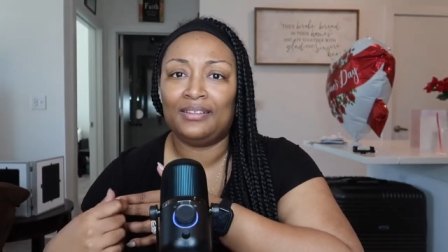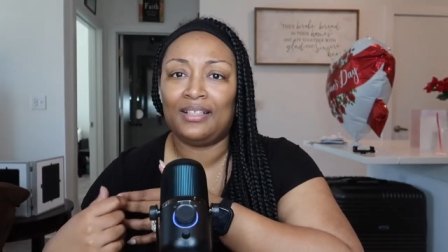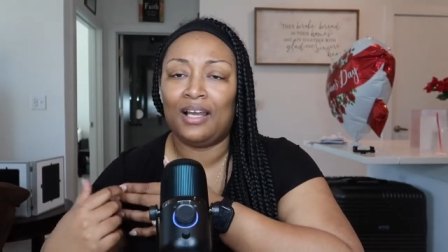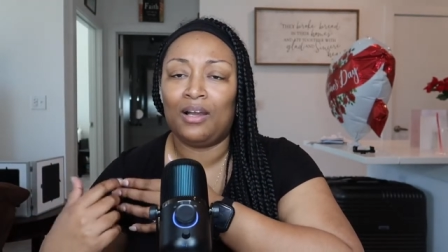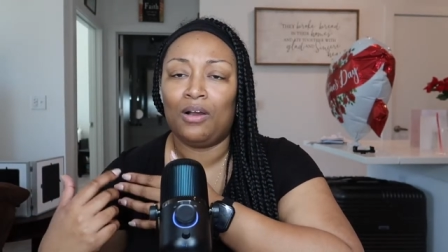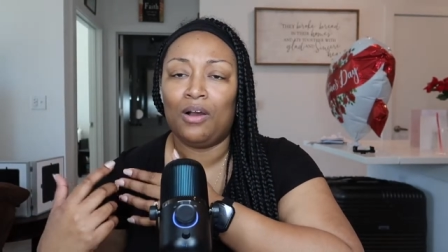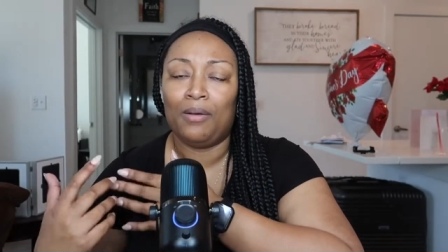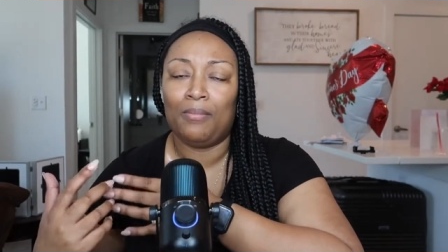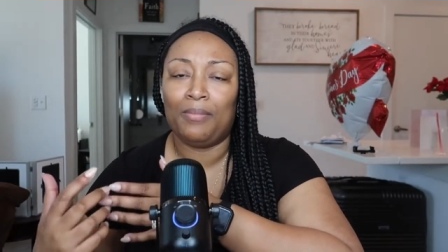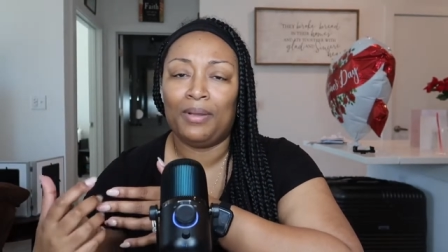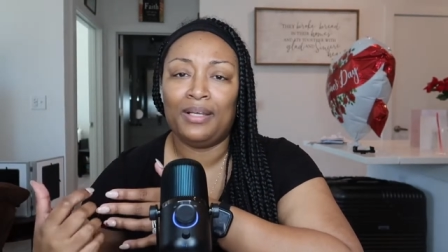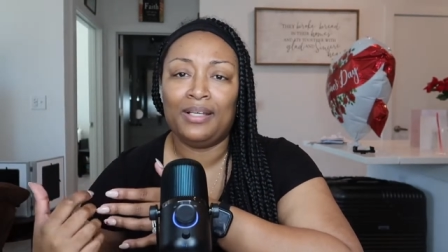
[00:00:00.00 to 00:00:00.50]
i
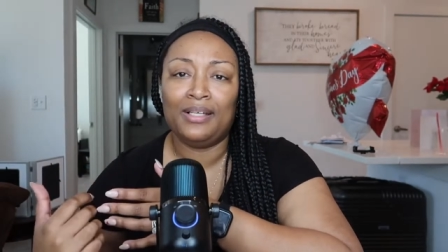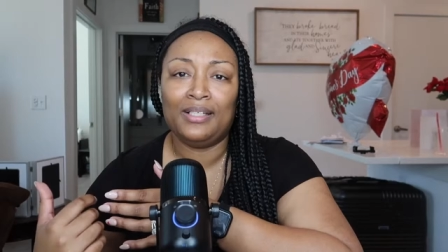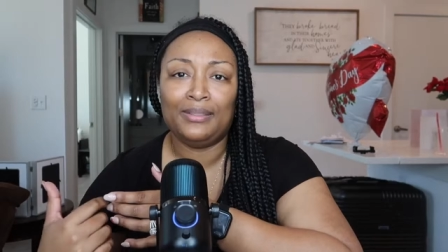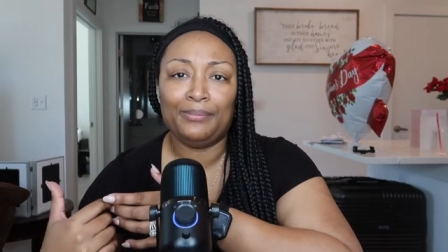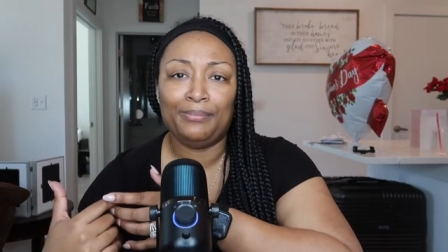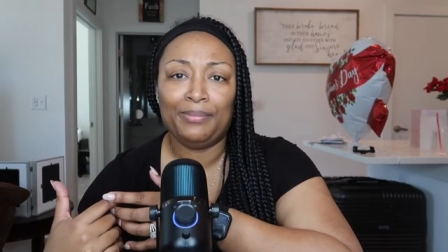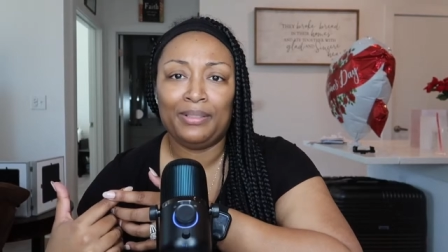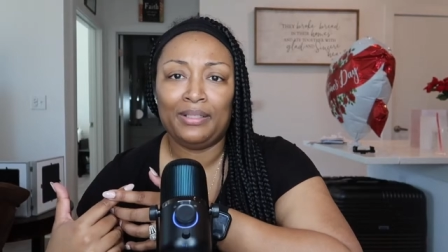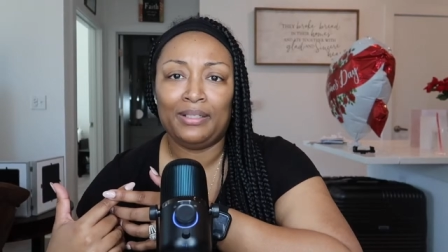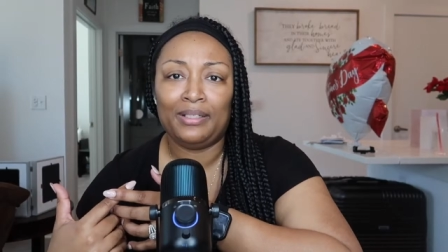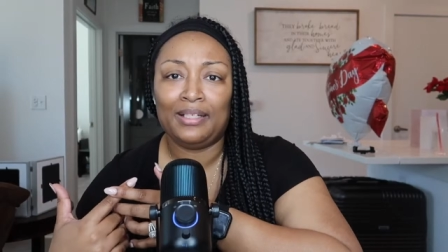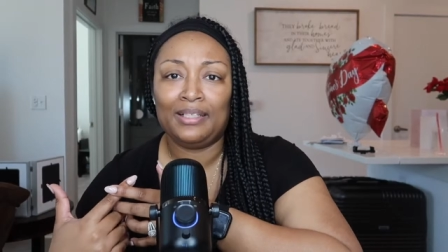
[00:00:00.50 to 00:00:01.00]
call my
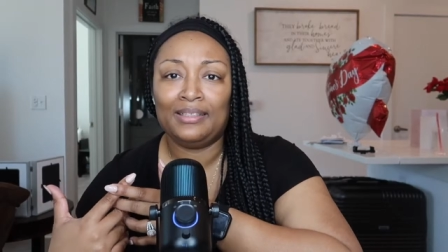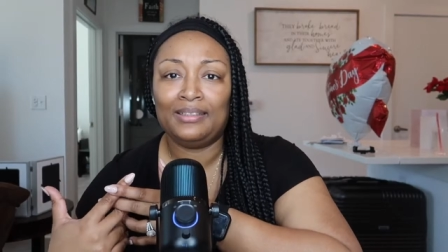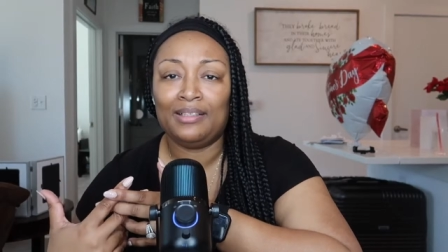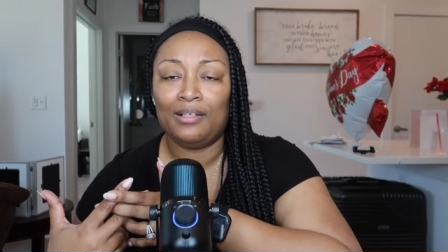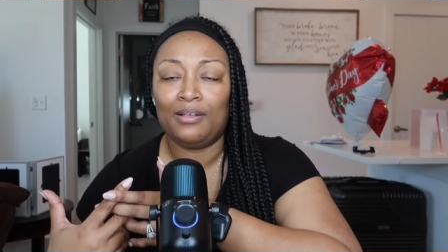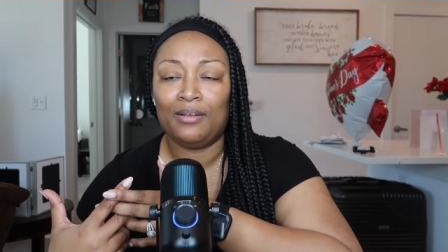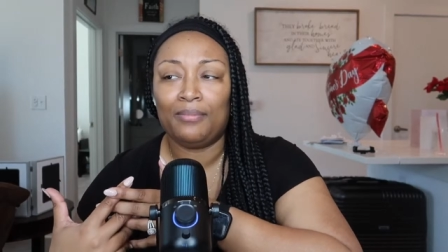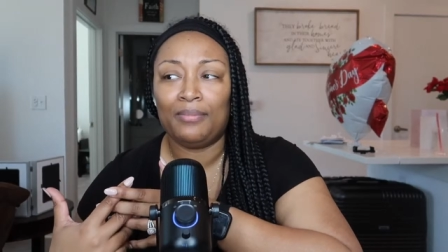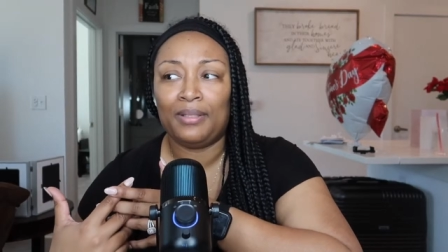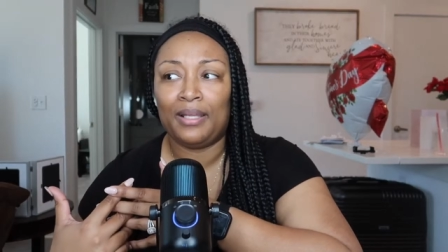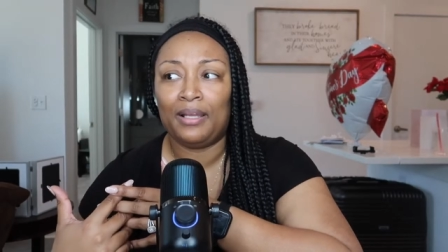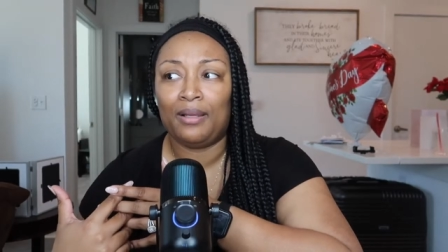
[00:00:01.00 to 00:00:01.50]
husband and i tell
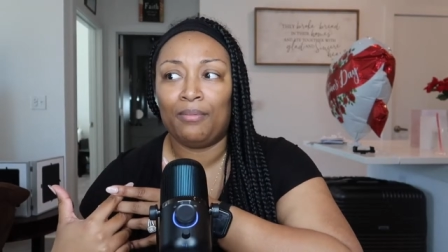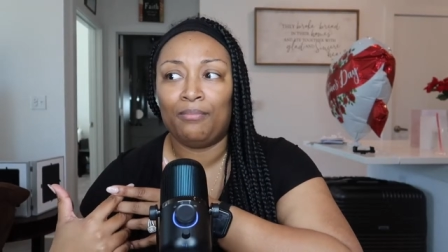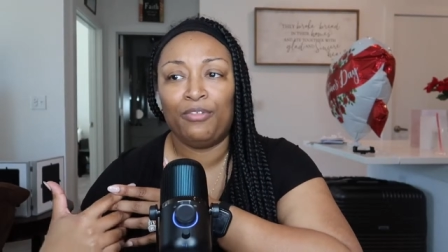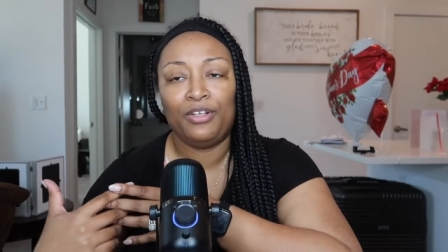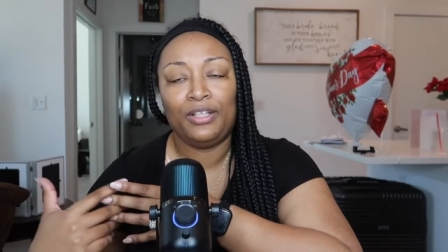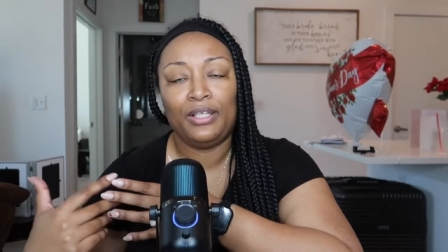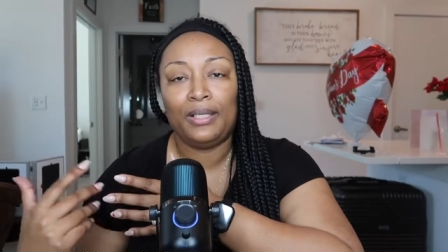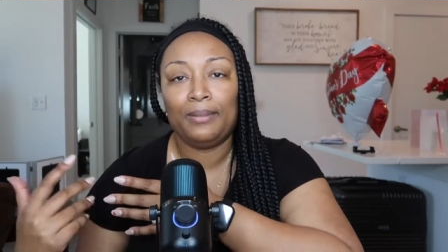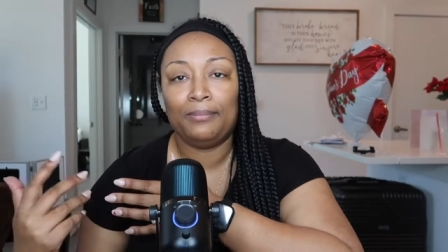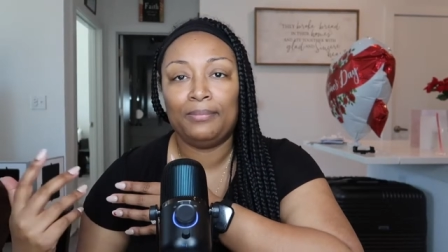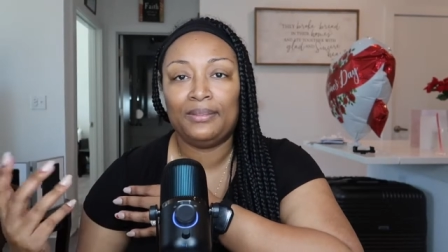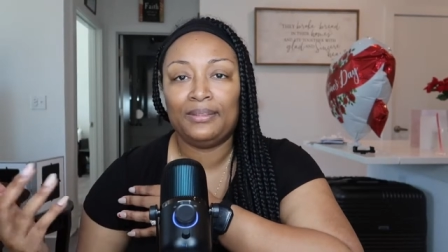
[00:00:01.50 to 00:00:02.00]
him like i'm
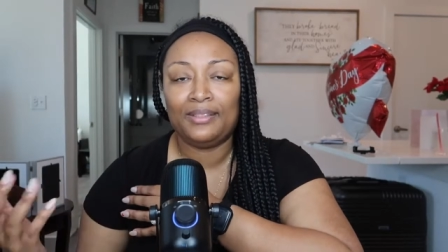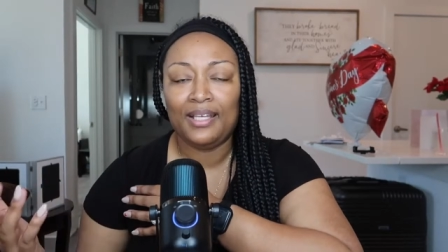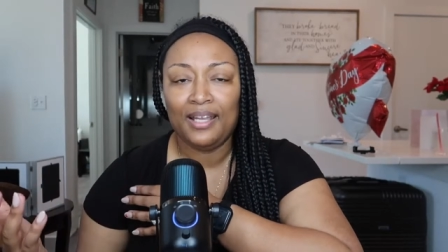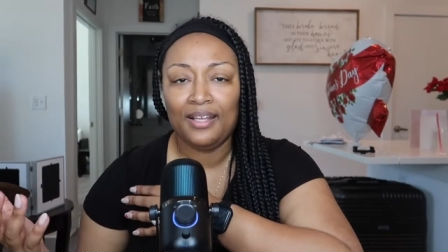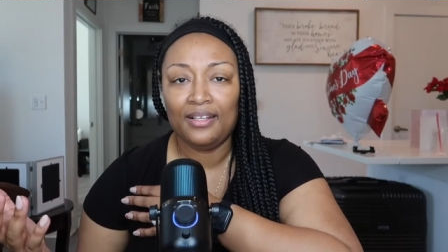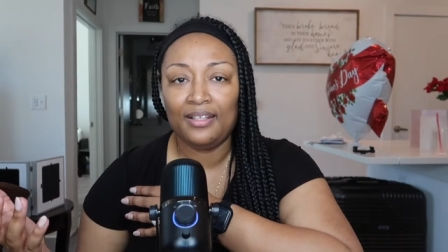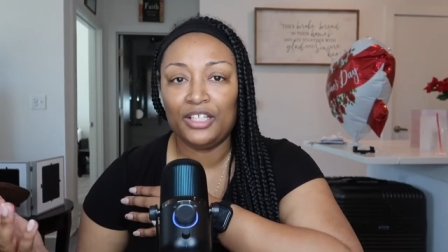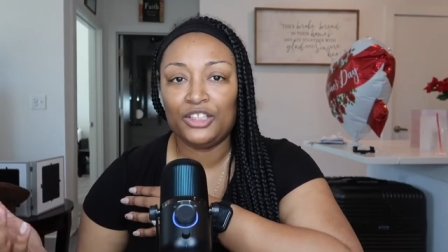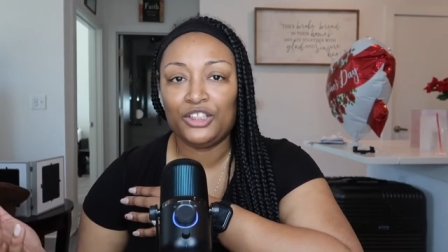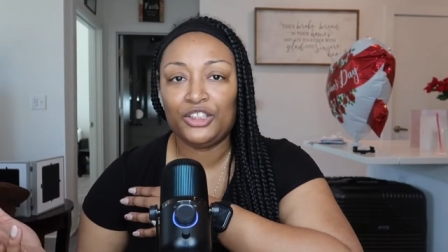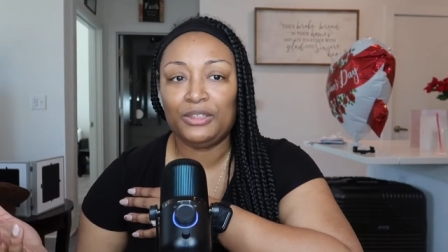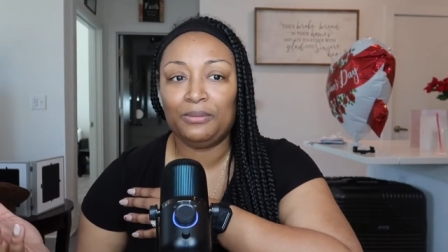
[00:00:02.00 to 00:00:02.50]
really
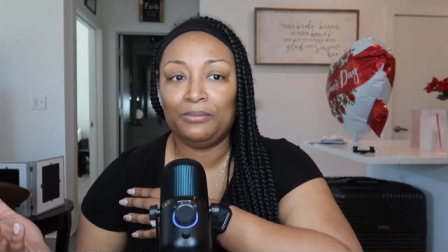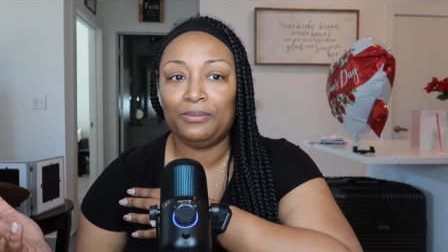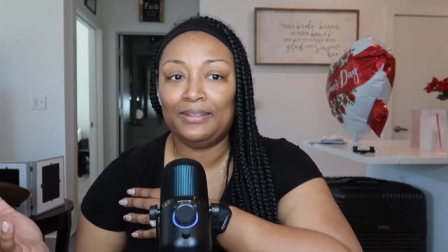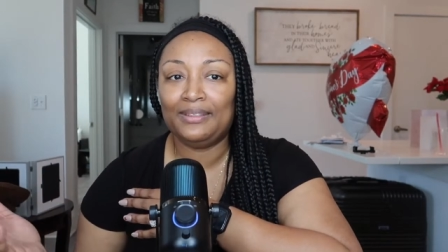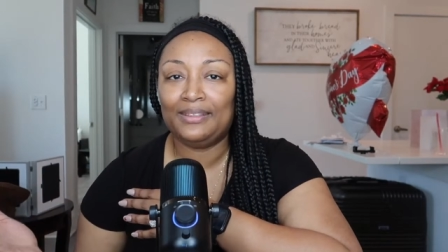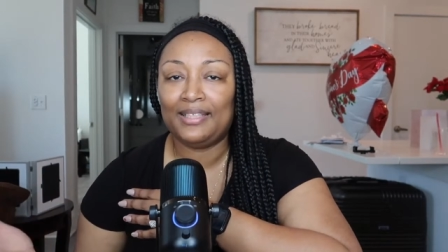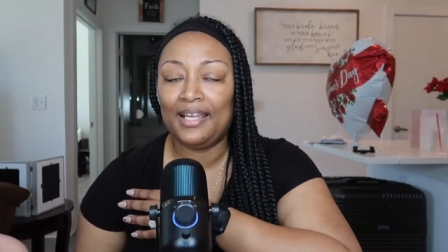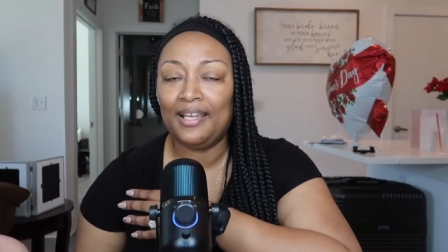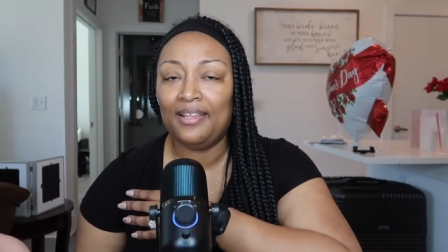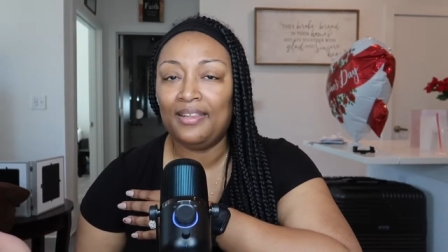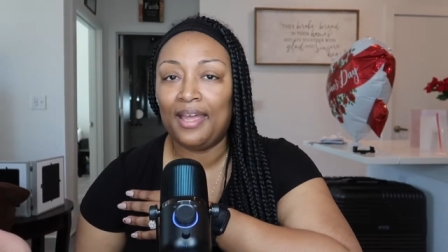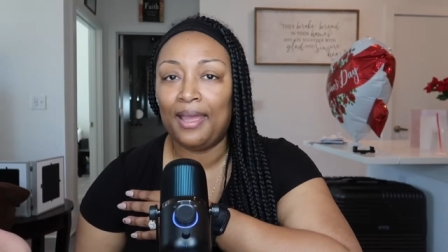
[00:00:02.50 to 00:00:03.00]
upset that she would
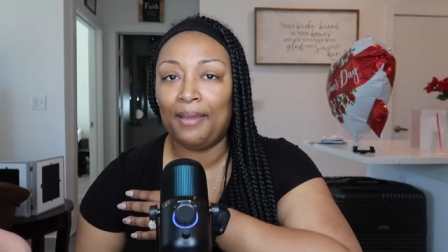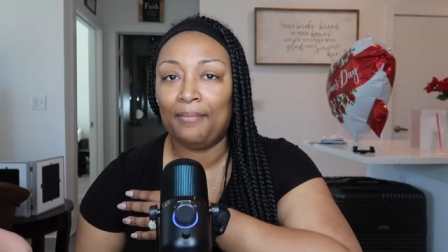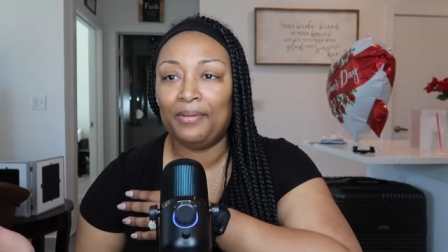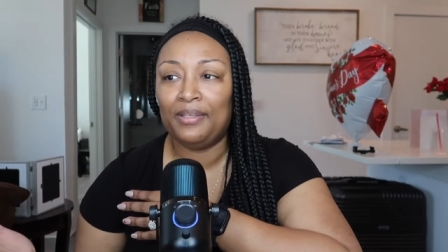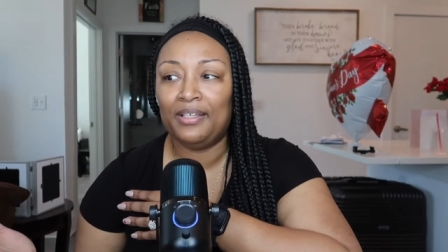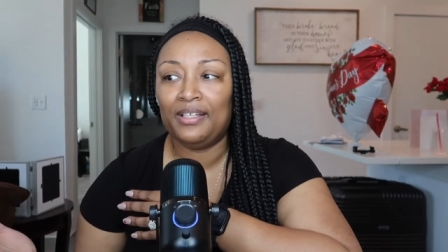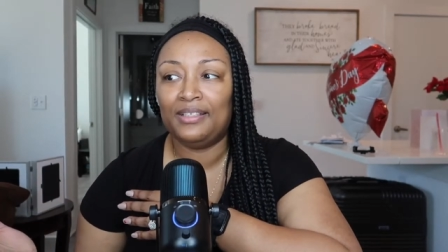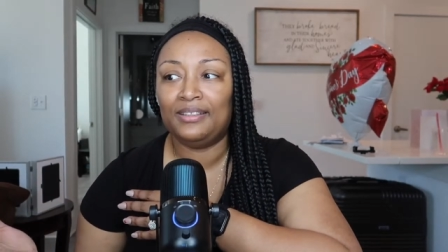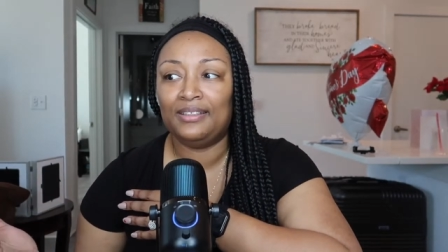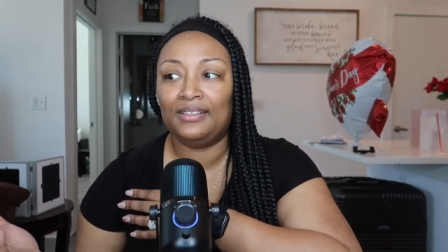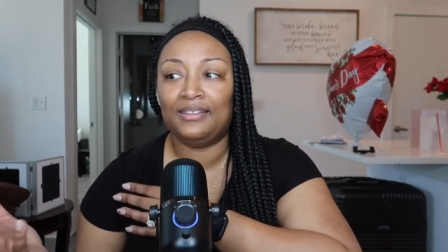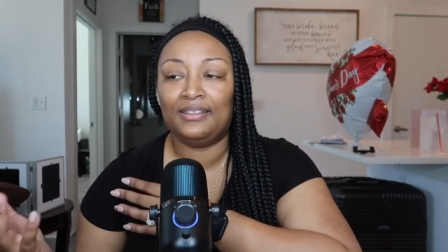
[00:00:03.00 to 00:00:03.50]
say that
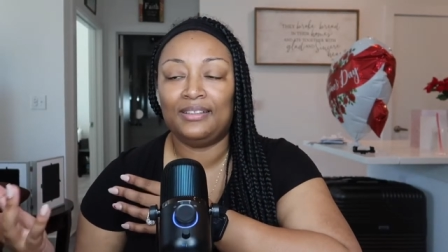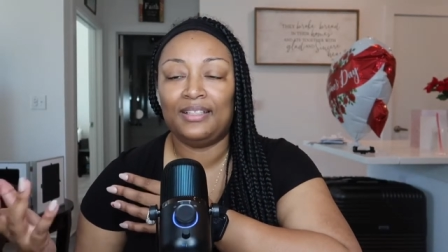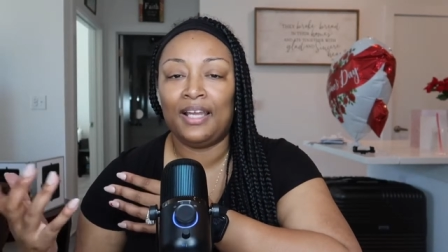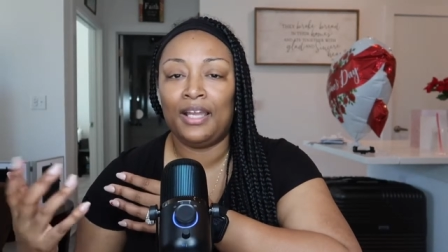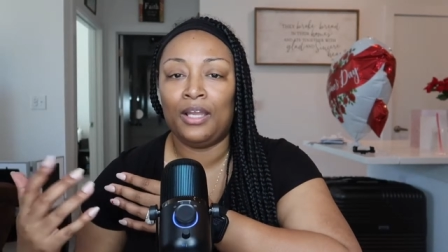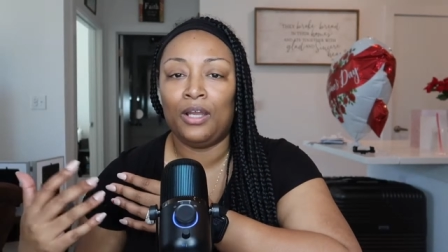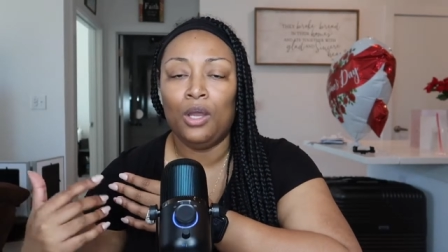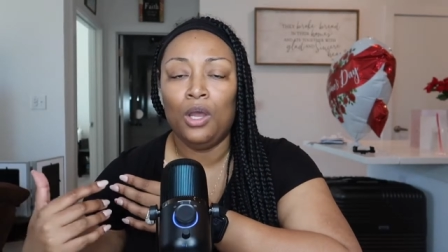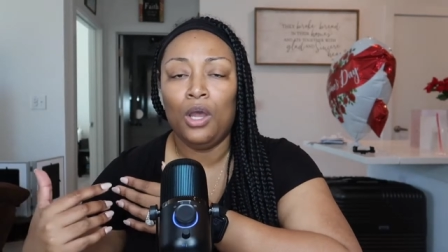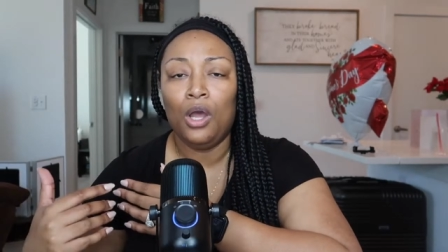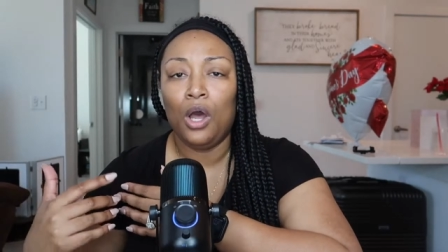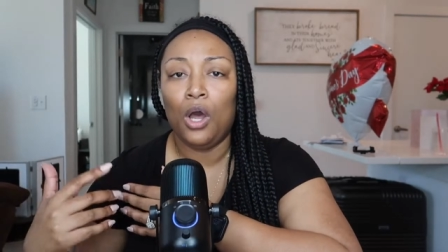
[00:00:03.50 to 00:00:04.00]
because it's like